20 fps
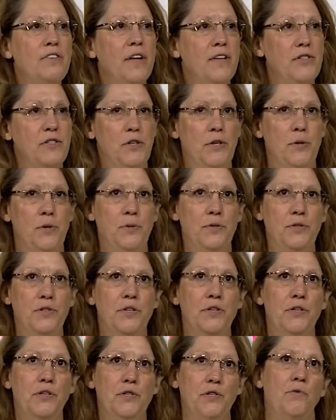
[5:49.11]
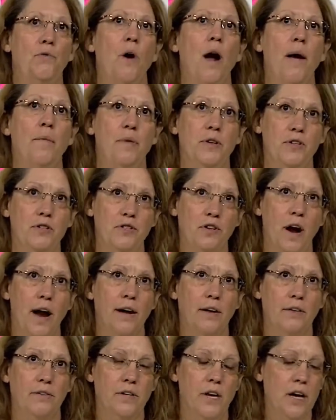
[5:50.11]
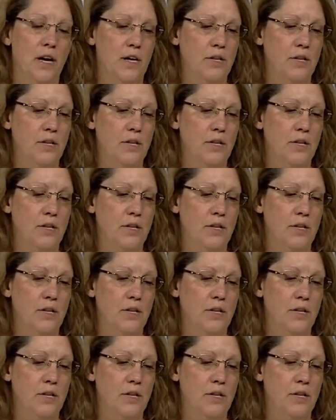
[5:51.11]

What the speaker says: that's used to describe this child.